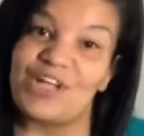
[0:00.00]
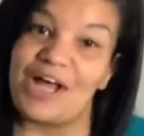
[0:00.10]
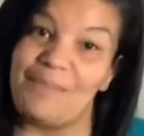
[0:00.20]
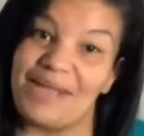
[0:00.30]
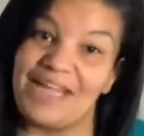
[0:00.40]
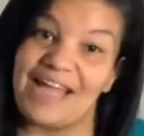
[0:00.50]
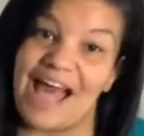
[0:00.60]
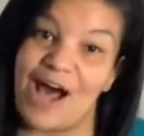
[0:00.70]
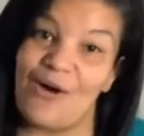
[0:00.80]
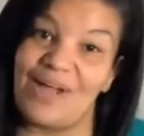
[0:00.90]
coming
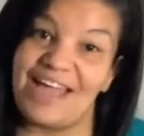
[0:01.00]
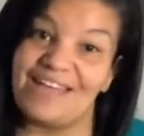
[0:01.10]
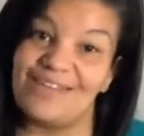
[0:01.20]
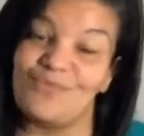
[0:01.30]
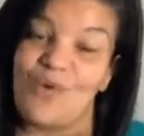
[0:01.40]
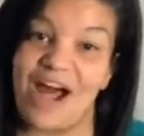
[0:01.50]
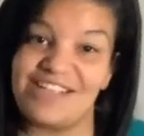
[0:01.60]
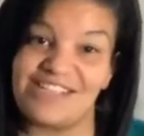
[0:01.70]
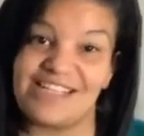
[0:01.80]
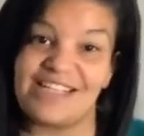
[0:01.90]
out and
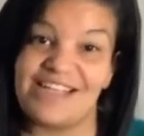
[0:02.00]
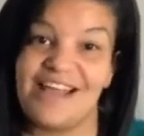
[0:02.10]
watching,